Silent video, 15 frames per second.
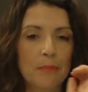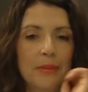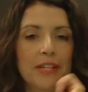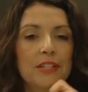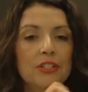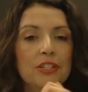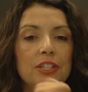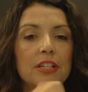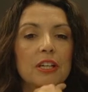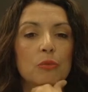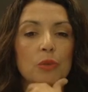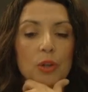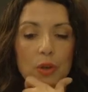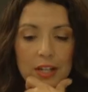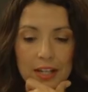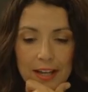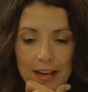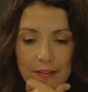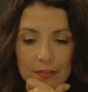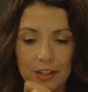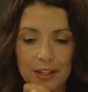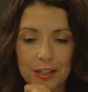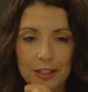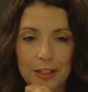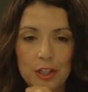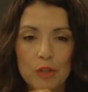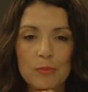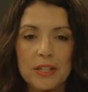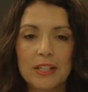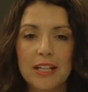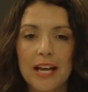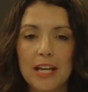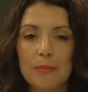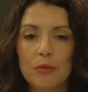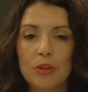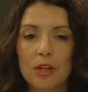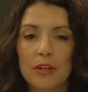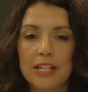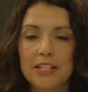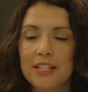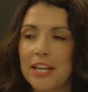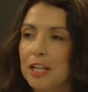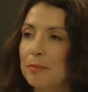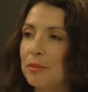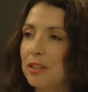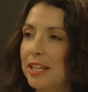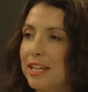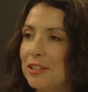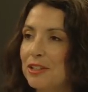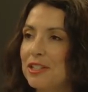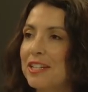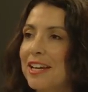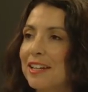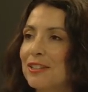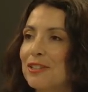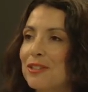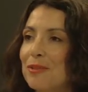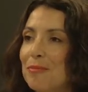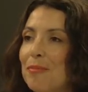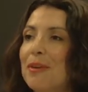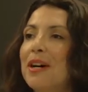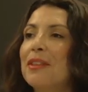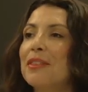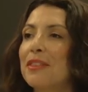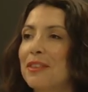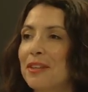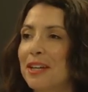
pitch here, we're going to have the Human Library take place next month.